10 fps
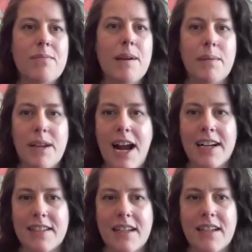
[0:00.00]
to be able to
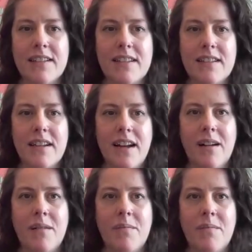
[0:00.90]
access
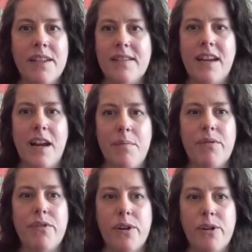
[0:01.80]
this type
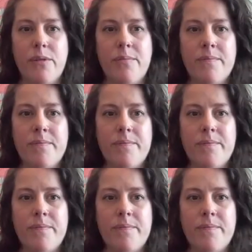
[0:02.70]
of food.